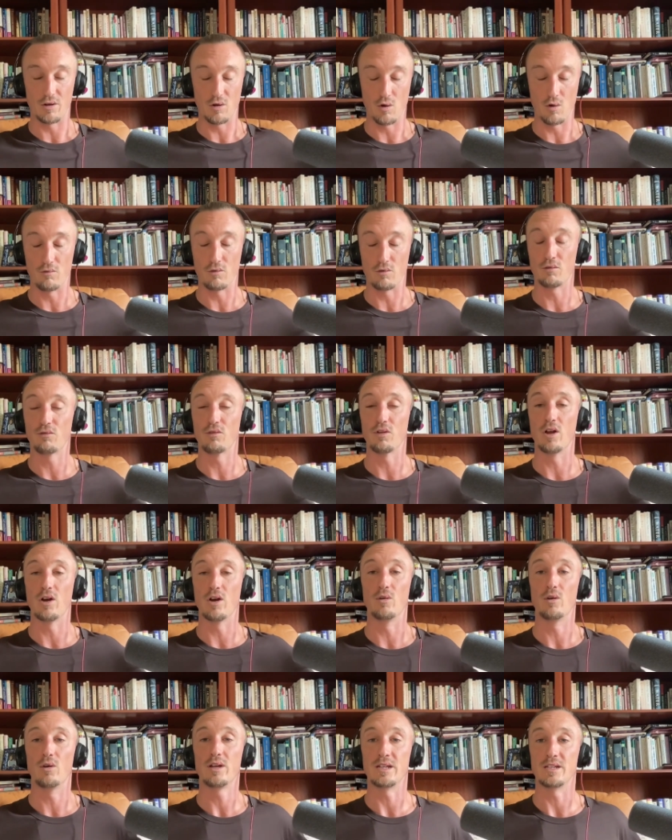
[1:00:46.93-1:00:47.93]

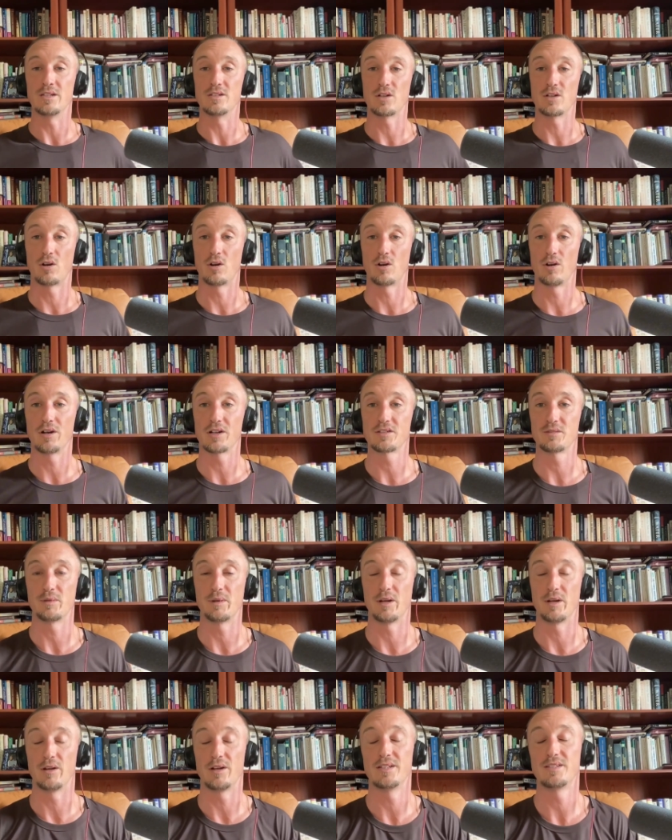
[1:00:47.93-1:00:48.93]
overflow into her
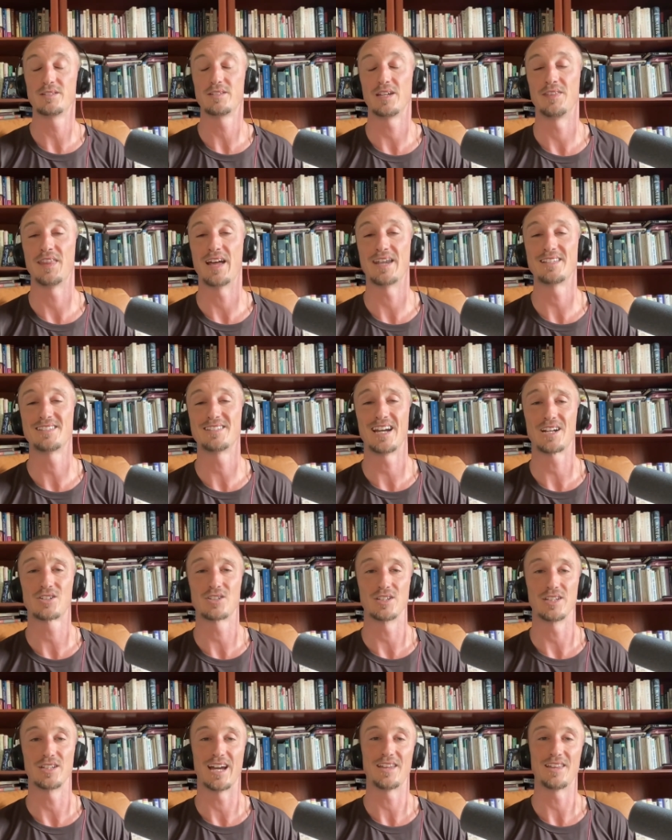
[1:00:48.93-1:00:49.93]
experience. And that's
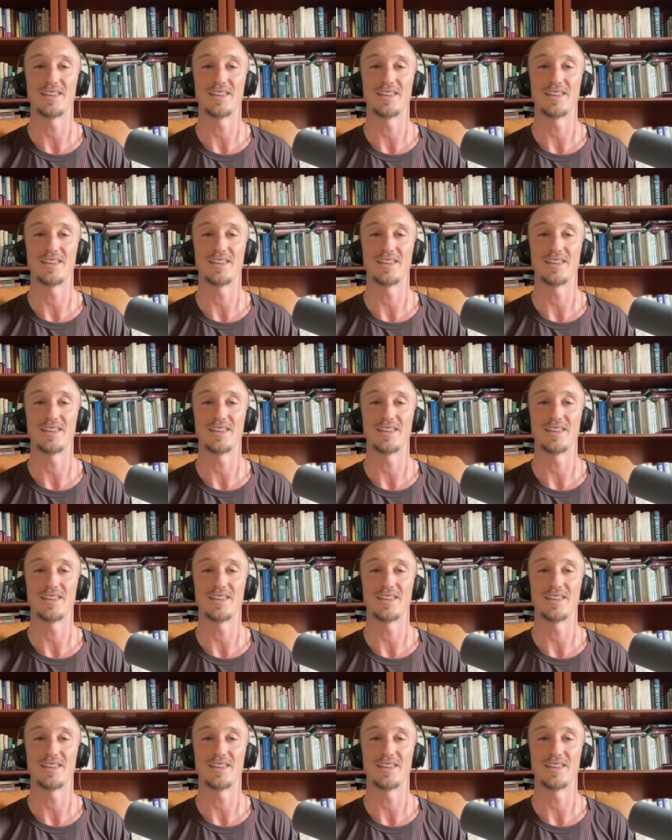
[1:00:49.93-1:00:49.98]
actually, I